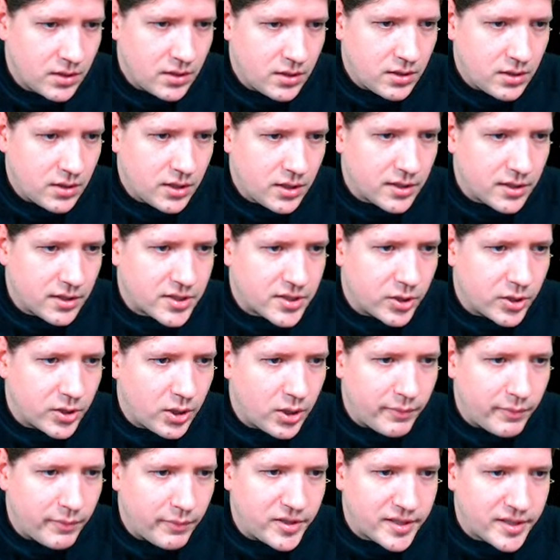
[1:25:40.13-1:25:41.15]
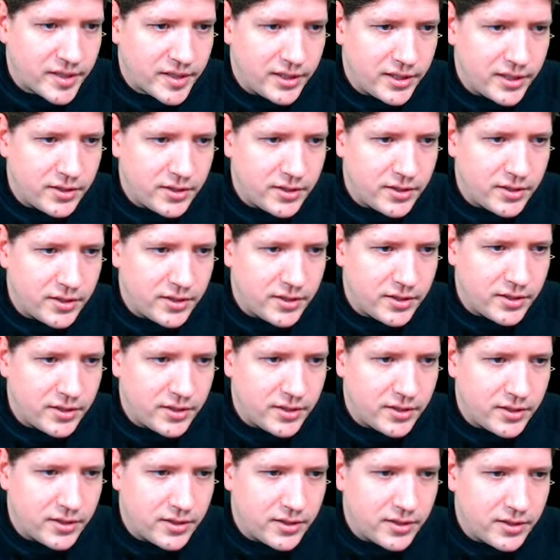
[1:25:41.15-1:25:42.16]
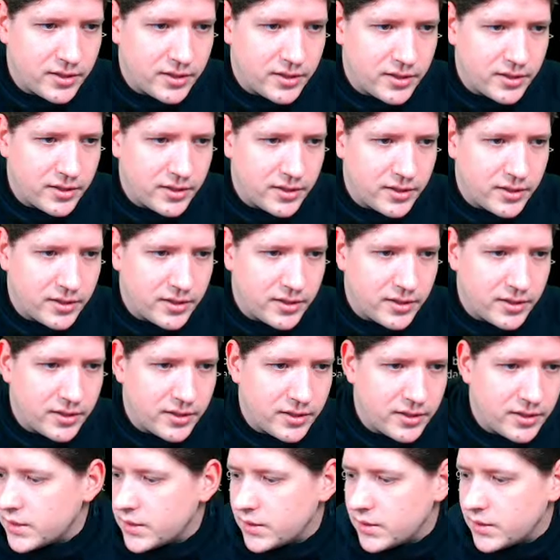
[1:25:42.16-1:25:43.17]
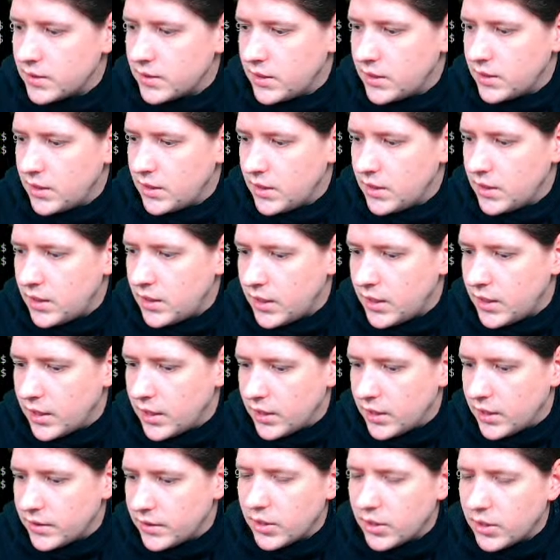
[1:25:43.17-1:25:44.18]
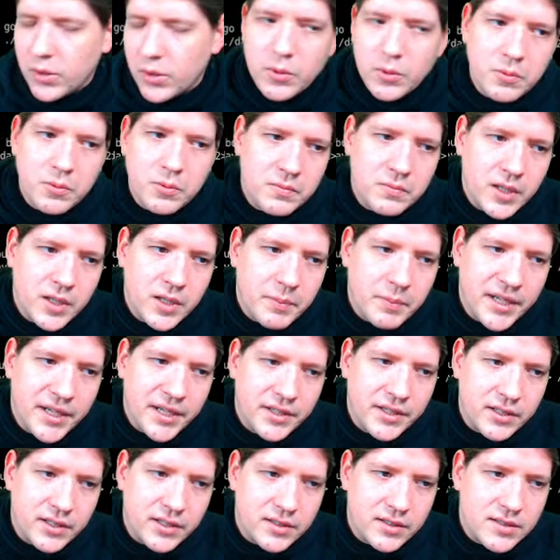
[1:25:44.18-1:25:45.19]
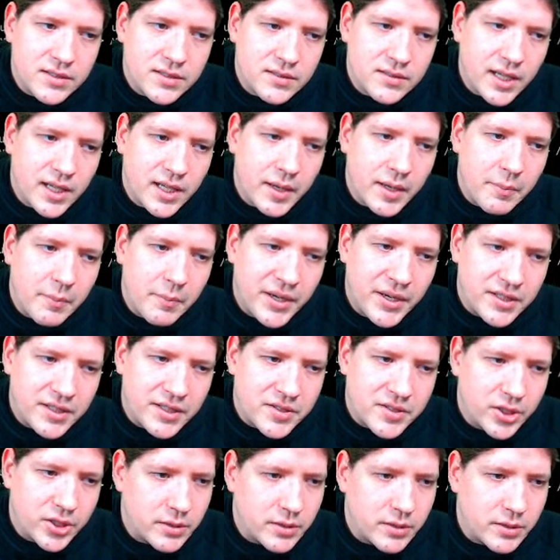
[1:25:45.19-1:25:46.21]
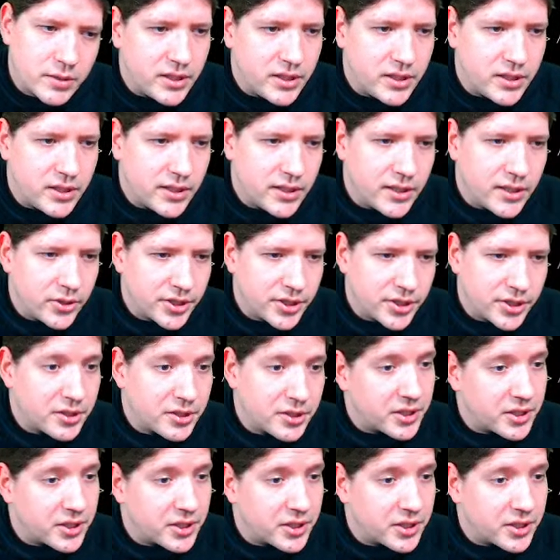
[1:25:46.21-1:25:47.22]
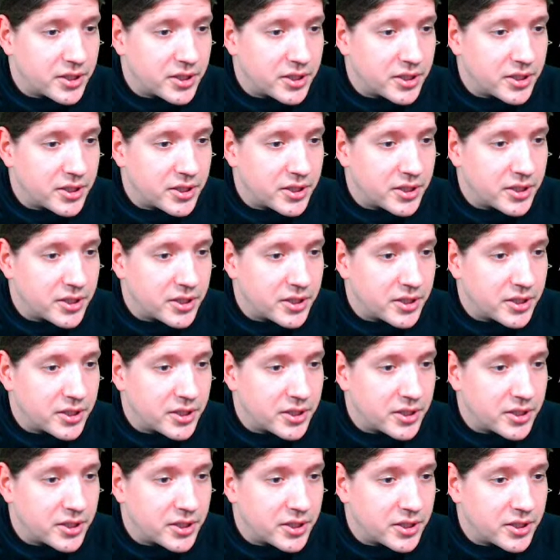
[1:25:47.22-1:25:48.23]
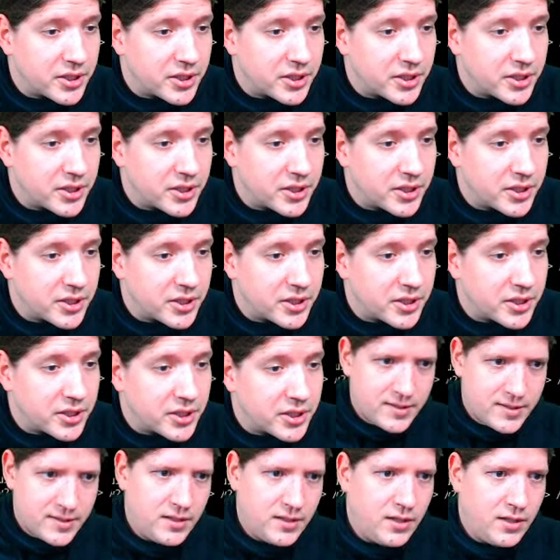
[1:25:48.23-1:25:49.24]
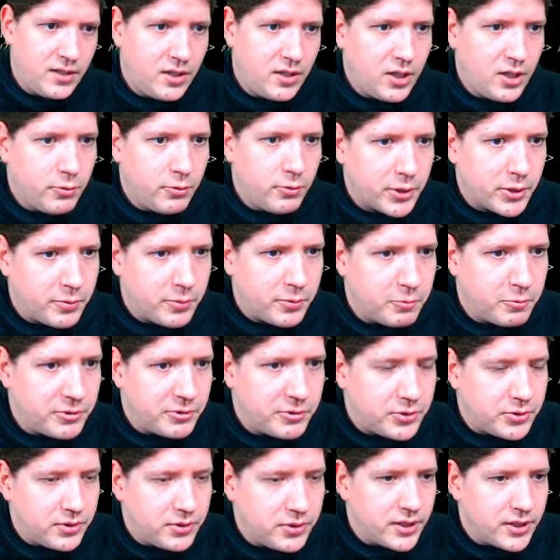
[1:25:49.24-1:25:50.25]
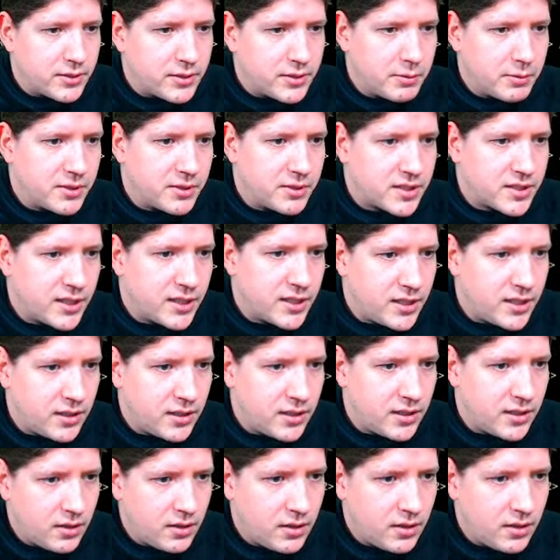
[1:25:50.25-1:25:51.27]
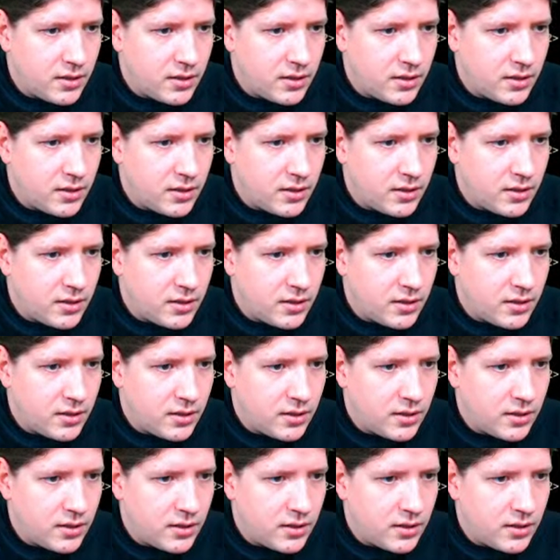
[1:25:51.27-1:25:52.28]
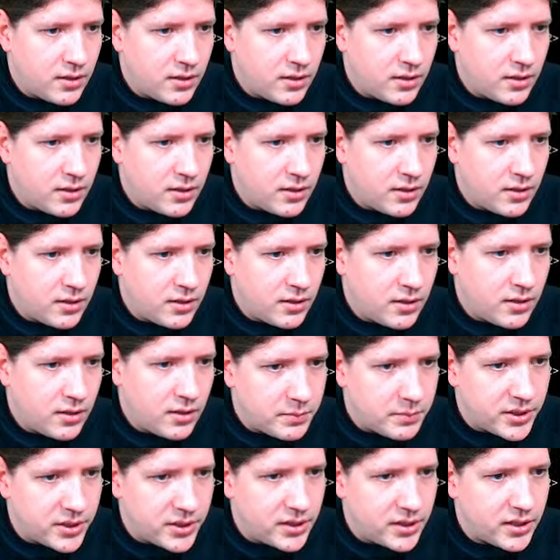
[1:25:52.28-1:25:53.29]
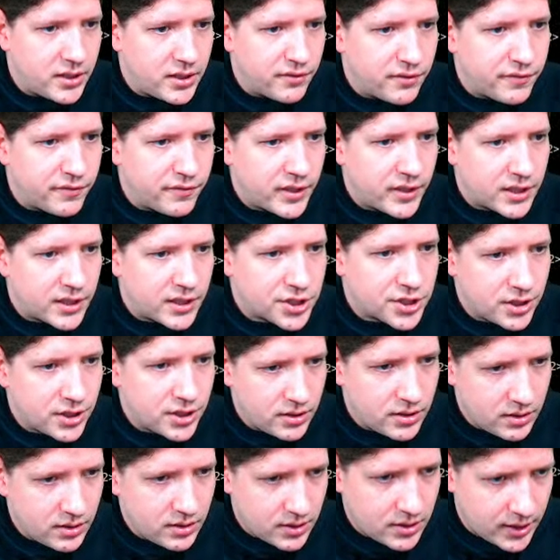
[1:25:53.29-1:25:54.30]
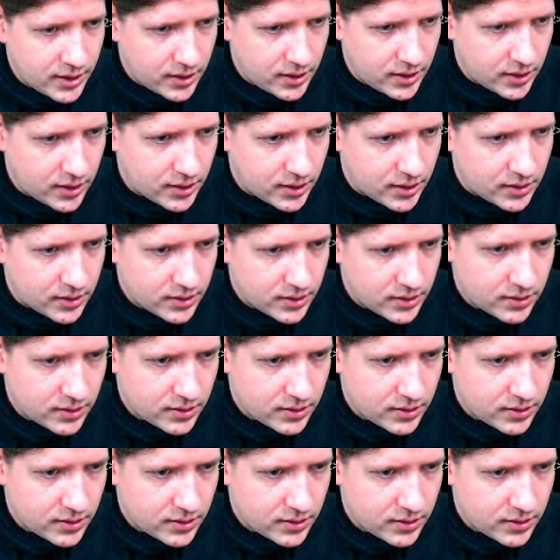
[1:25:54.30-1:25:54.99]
So obviously this removes the first element of the list. And append is going to be annoying. Okay, so instead of actually working with linked lists, what we will do is we will say from slice will be a function that